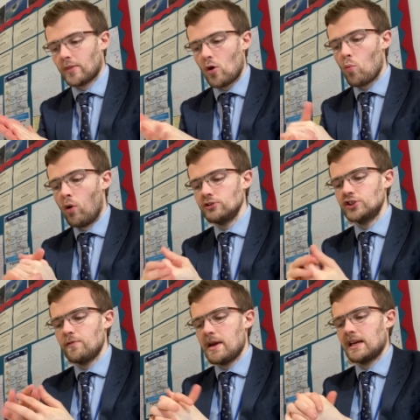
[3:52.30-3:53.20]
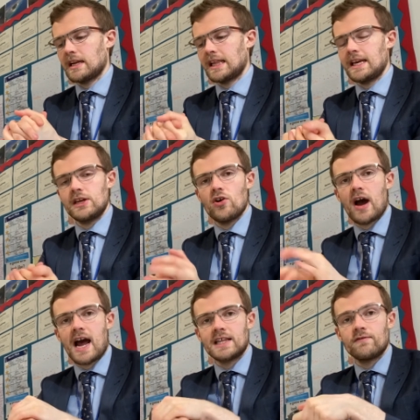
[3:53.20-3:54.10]
Once you've been cleaning your
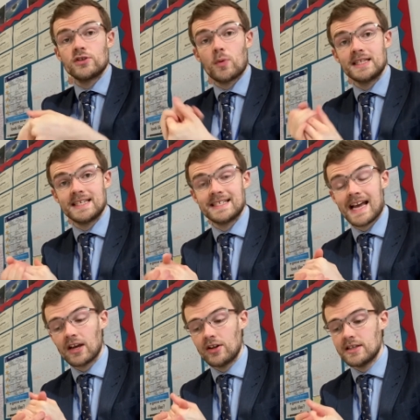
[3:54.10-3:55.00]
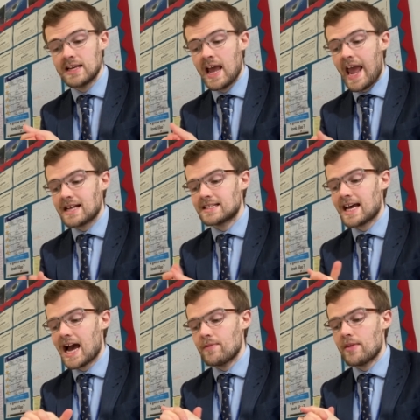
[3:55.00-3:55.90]
hands for 20 seconds, it's
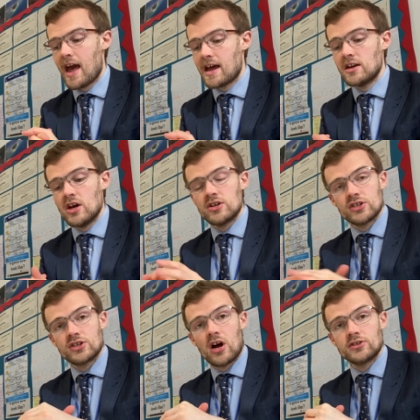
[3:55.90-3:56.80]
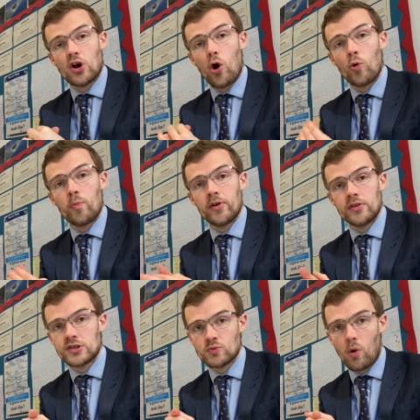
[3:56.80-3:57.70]
time then to start to open
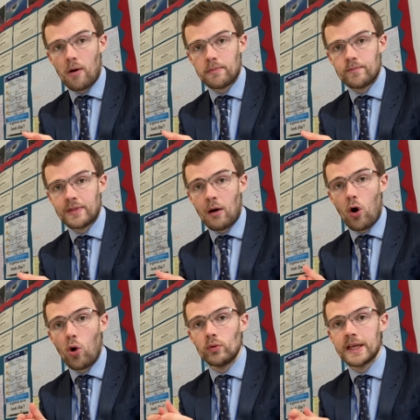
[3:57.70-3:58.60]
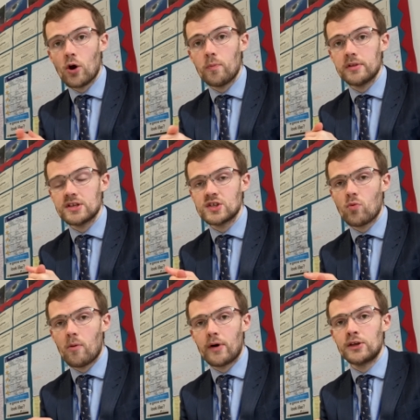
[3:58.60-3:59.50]
the swab. Now only open the
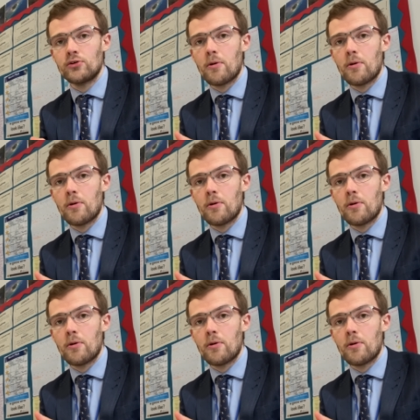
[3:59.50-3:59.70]
swab when you're